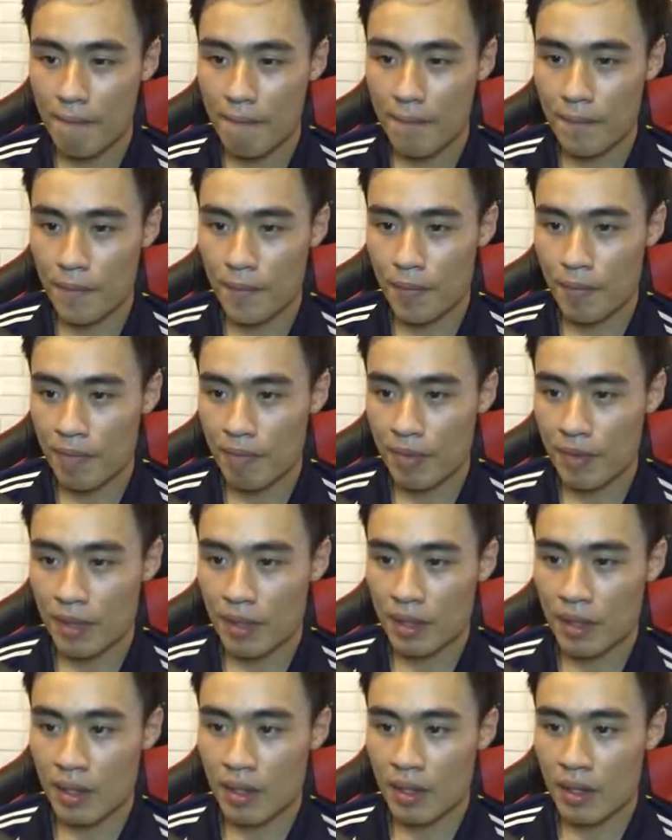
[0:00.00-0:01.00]

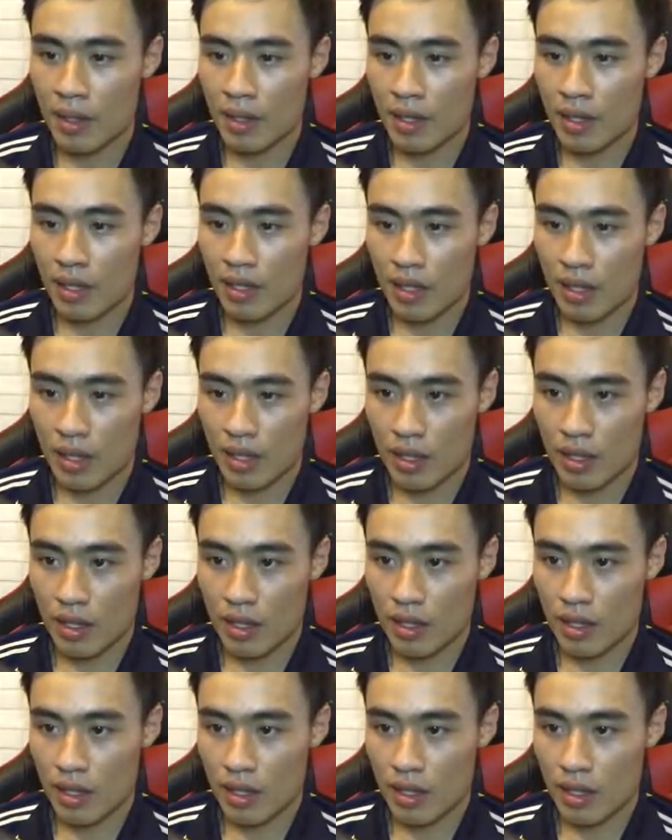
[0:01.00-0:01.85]
[no speech]